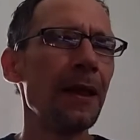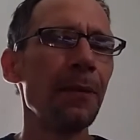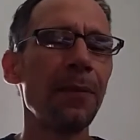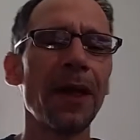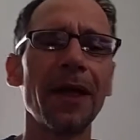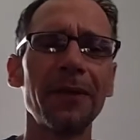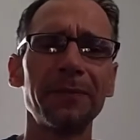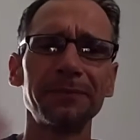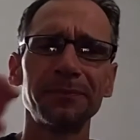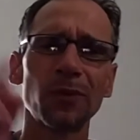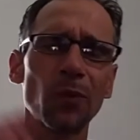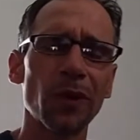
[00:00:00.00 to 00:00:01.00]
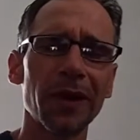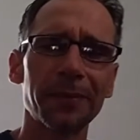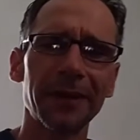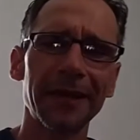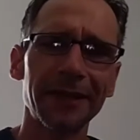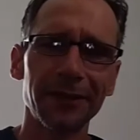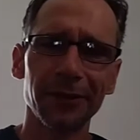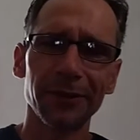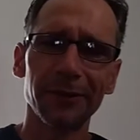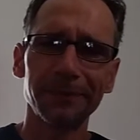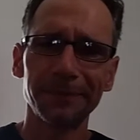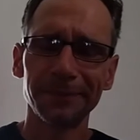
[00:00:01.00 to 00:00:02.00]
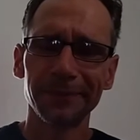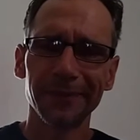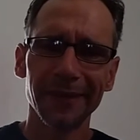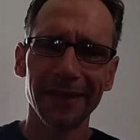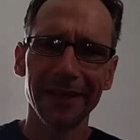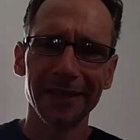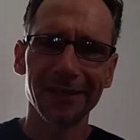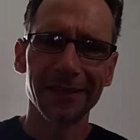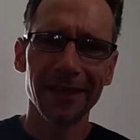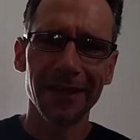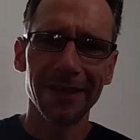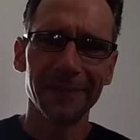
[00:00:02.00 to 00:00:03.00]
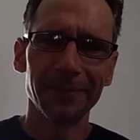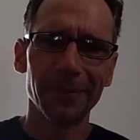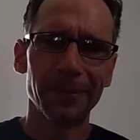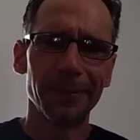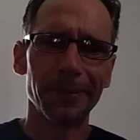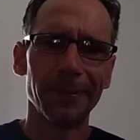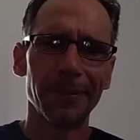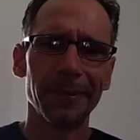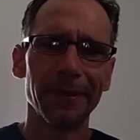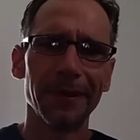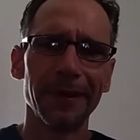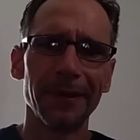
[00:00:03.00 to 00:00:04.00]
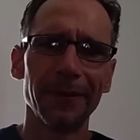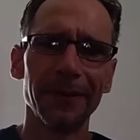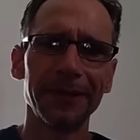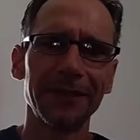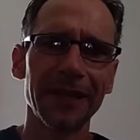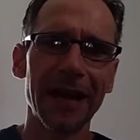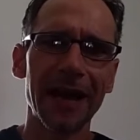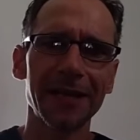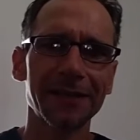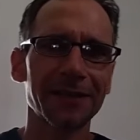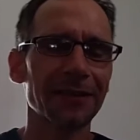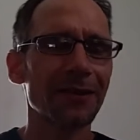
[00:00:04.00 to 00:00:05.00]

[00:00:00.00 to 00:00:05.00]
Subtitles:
But what I plan to do is say, when she asks